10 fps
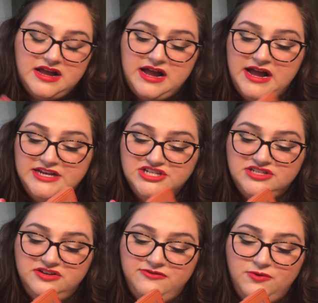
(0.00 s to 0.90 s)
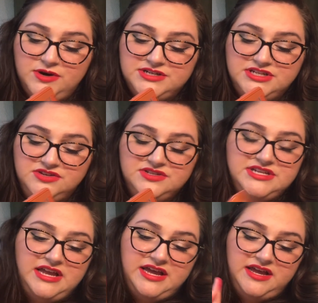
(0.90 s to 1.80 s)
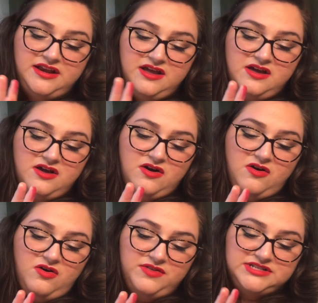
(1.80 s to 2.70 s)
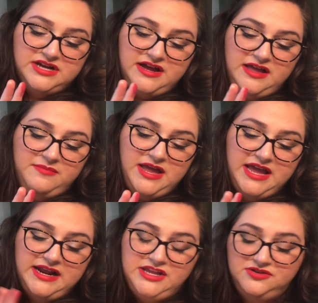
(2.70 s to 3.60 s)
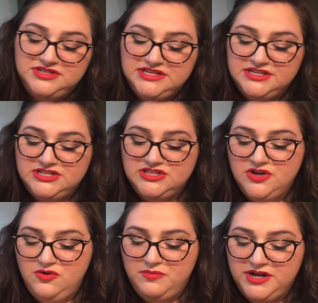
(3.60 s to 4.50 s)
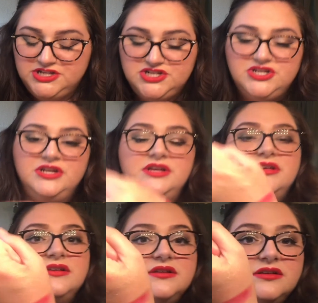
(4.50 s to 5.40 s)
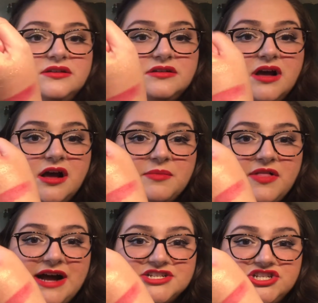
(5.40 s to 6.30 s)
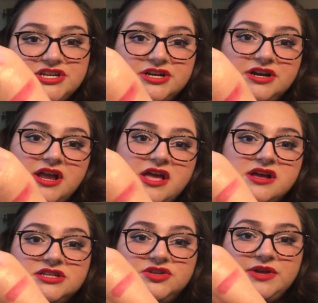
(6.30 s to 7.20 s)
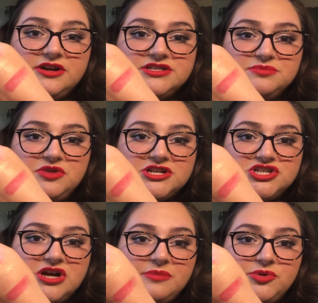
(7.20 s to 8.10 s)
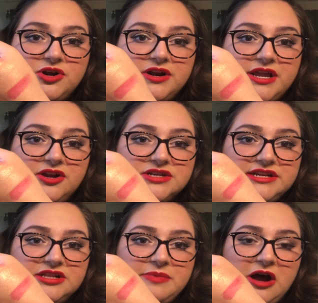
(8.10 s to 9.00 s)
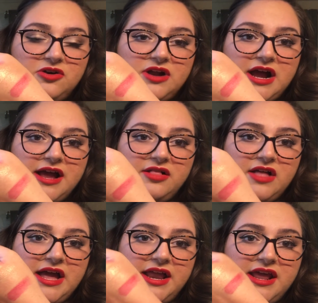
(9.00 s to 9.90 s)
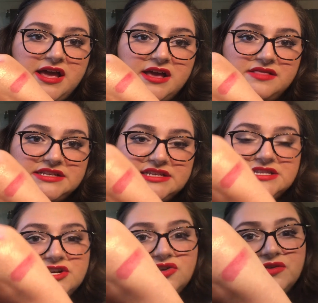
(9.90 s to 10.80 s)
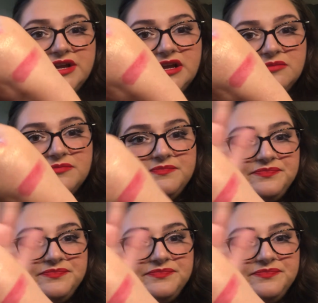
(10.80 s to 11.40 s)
I just look forward to using it all the time. And I used it so much last year. So here's the blush topper, here's like the powder highlight, this is the cream,